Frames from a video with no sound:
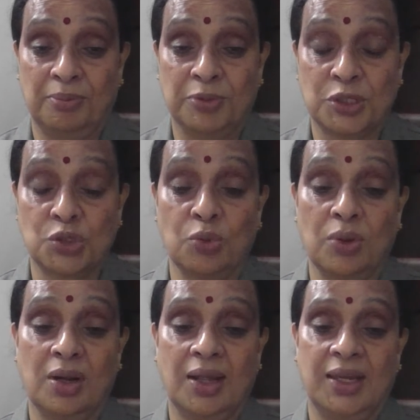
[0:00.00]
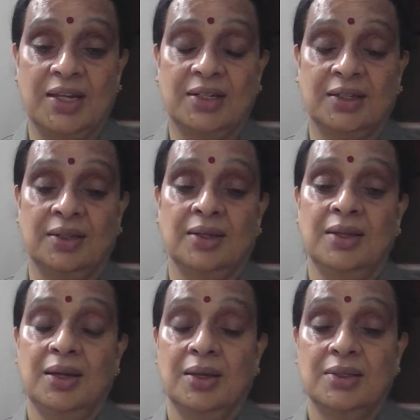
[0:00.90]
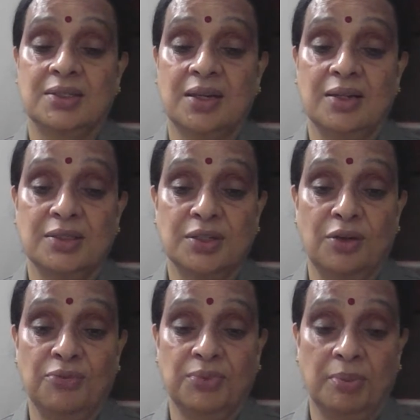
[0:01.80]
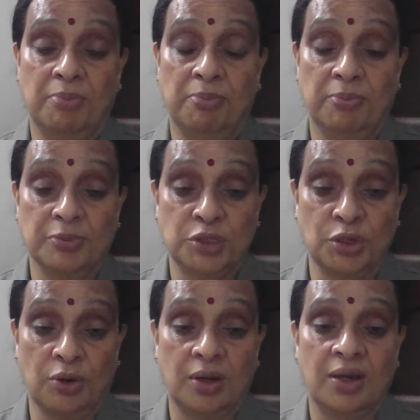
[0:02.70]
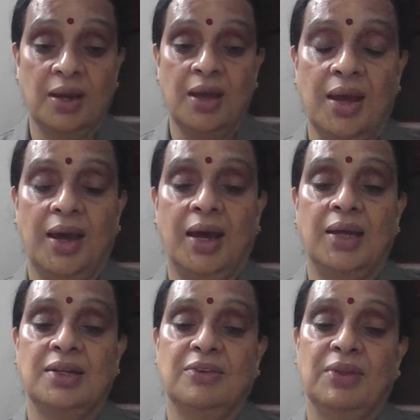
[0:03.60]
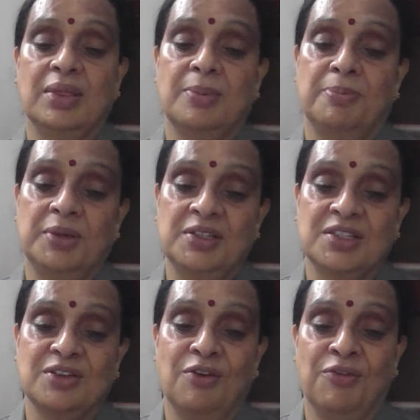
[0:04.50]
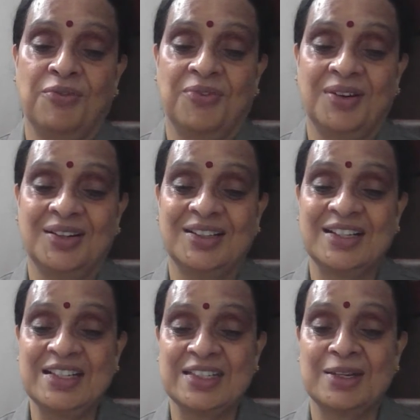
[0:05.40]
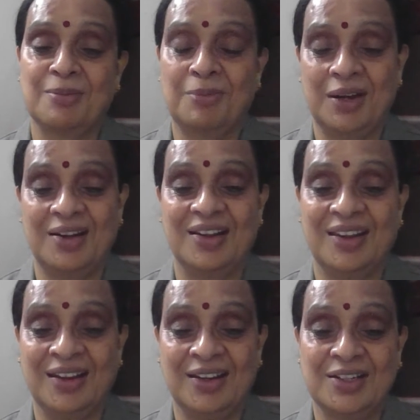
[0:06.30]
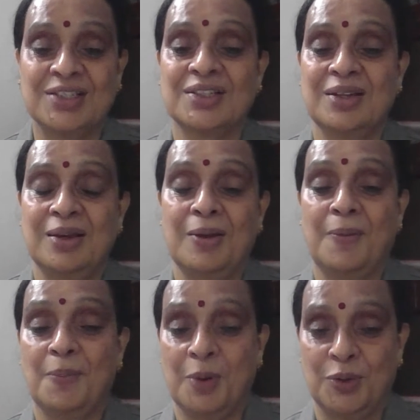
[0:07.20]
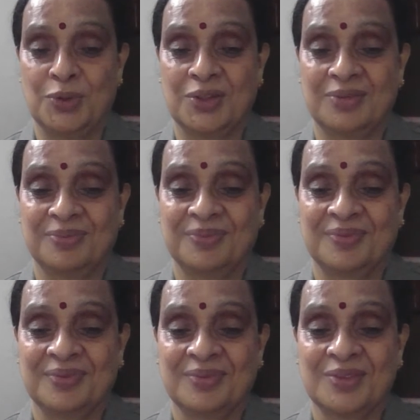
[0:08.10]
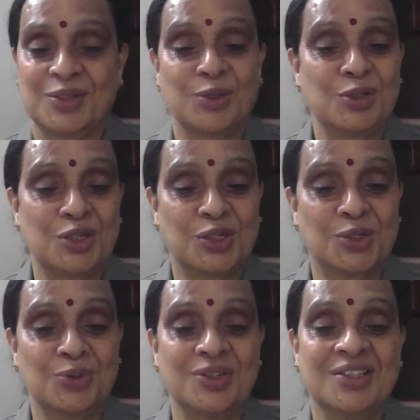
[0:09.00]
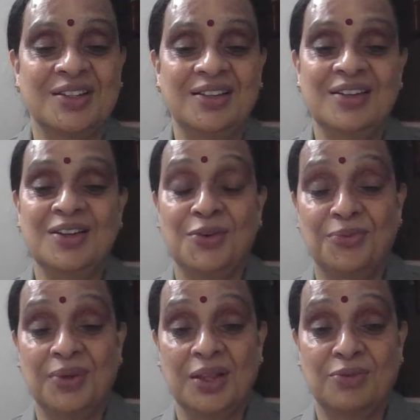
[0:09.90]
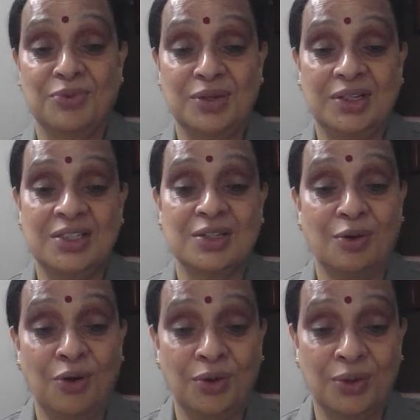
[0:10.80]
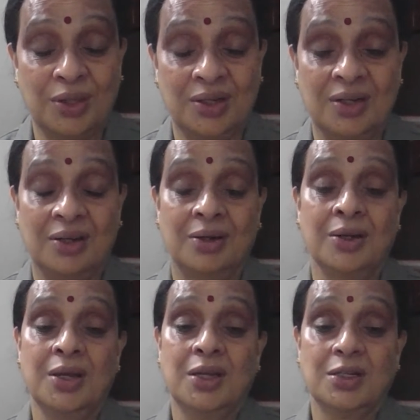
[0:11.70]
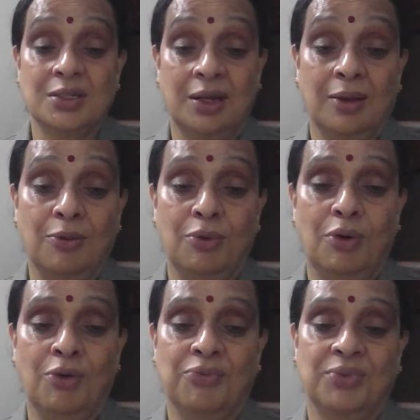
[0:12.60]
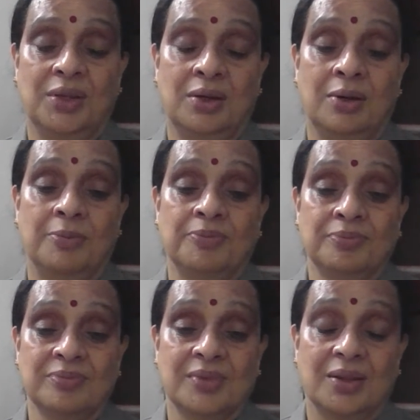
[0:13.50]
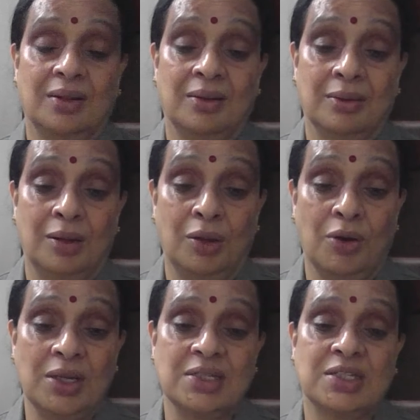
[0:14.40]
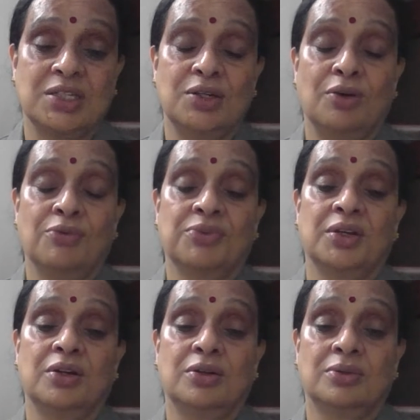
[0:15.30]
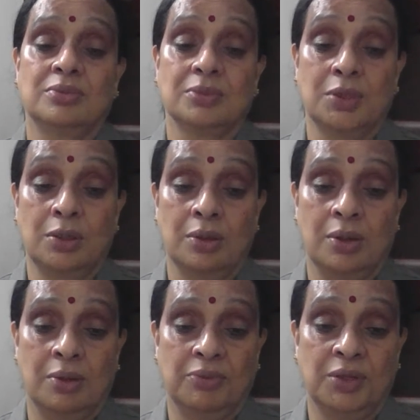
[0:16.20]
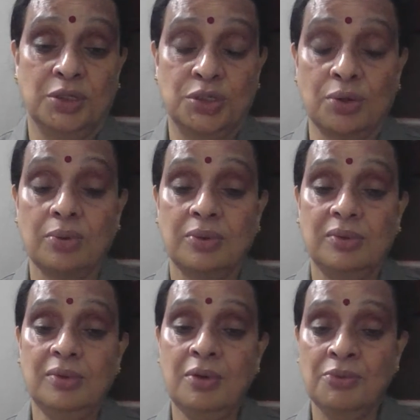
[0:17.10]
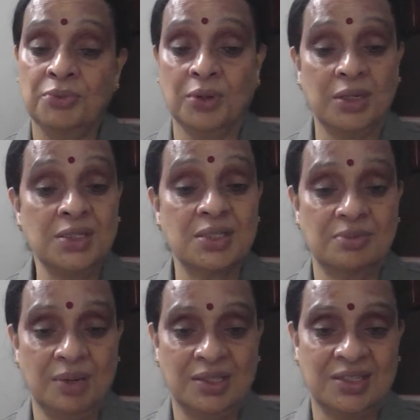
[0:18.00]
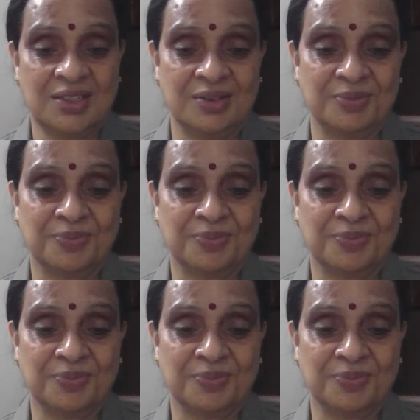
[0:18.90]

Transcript: stone like skeleton of a dog, and with a piece of raisin bread in its mouth. So this shows the faithfulness or the love of the loyalty of the dog for its master.